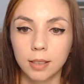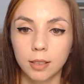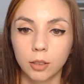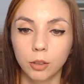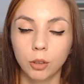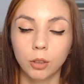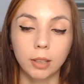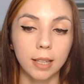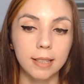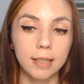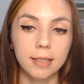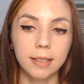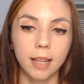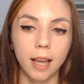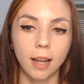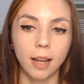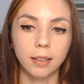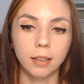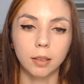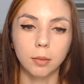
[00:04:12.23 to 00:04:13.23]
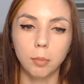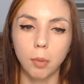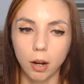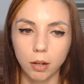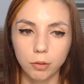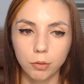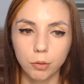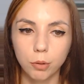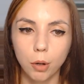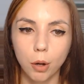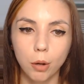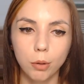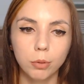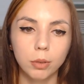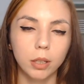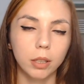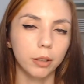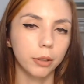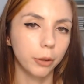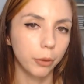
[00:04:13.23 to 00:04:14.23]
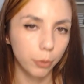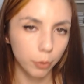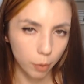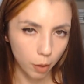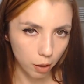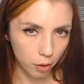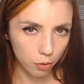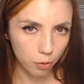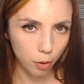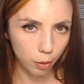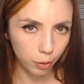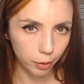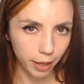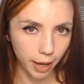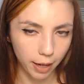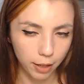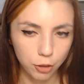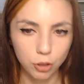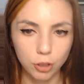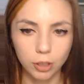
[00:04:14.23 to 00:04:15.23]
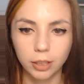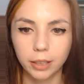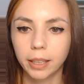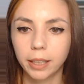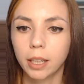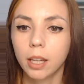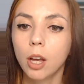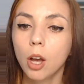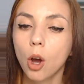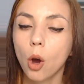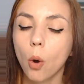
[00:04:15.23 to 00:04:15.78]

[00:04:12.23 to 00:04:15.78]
You can scan a barcode, a Q R code actually,